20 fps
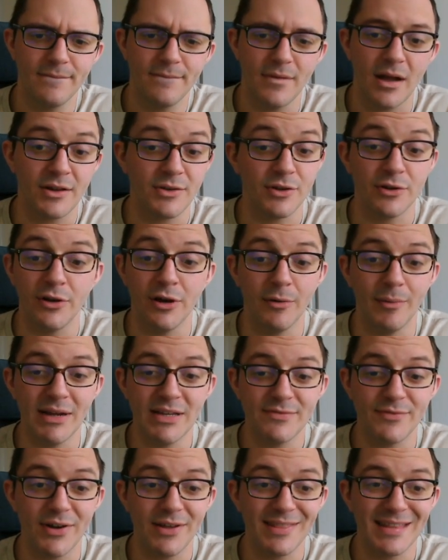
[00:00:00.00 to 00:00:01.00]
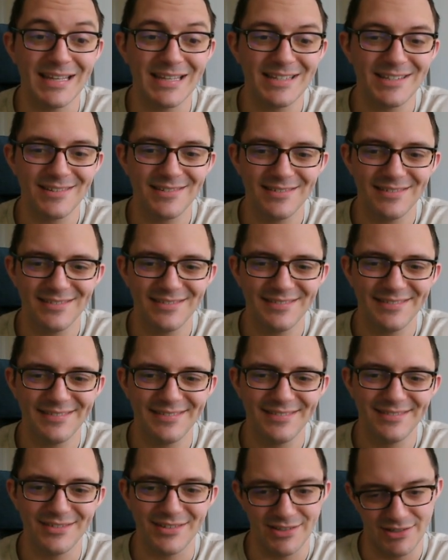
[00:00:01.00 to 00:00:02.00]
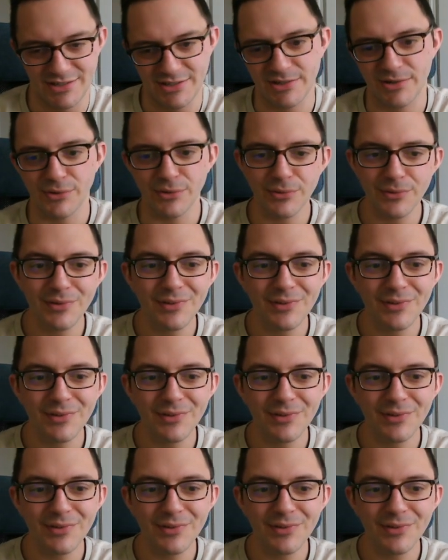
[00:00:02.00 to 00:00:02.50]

I don't know a way to find these. This is cool.